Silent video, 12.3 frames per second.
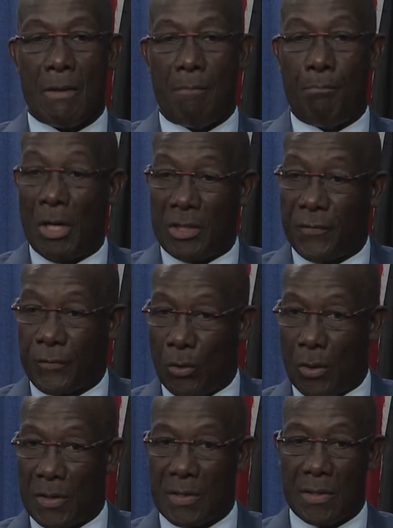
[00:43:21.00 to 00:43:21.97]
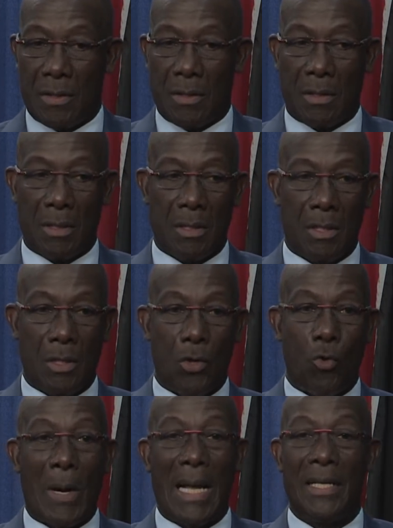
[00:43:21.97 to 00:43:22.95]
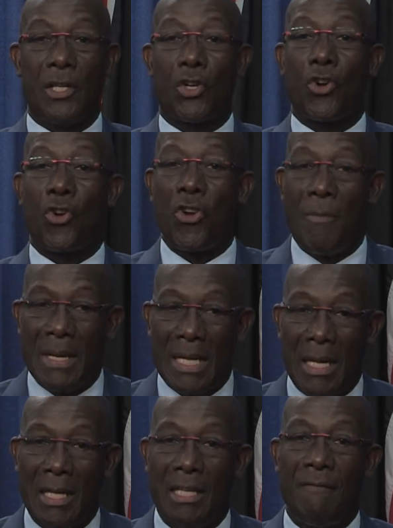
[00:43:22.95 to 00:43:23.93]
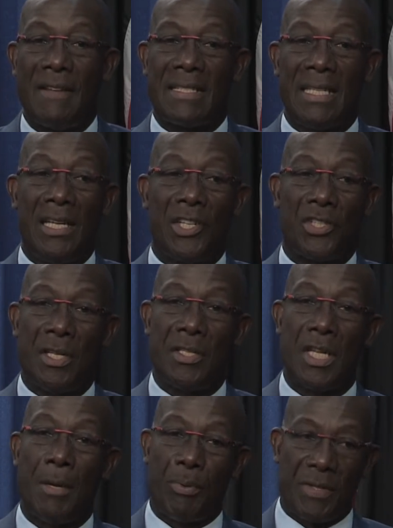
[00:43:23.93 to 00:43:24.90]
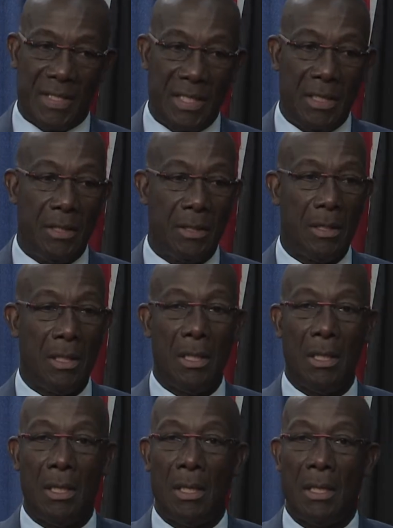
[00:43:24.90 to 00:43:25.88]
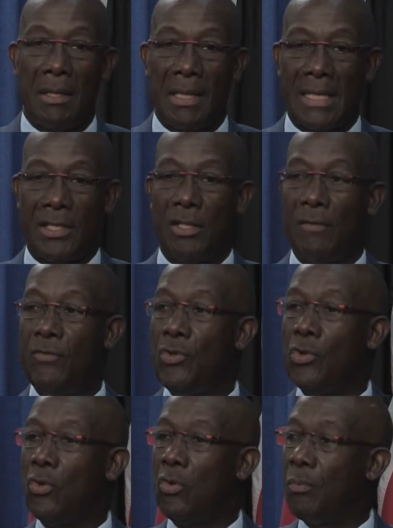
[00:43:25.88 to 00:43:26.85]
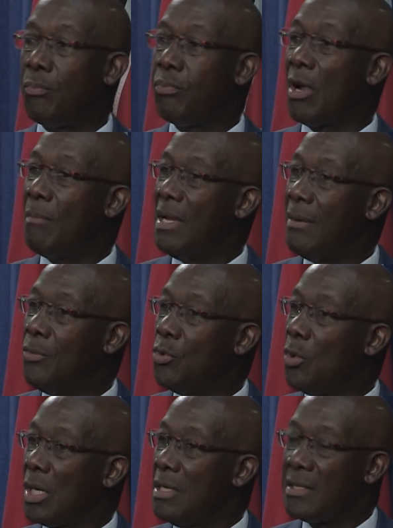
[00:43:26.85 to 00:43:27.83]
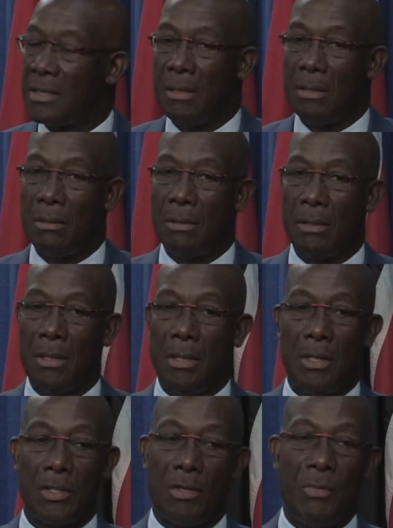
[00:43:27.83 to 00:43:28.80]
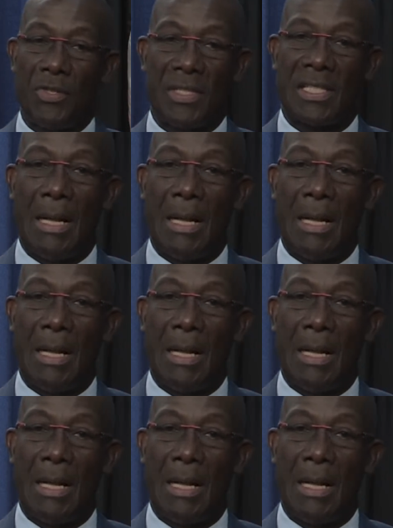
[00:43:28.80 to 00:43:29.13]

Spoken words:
But of course, while the criminal investigations proceed, that is of no problem, no concern to Mrs.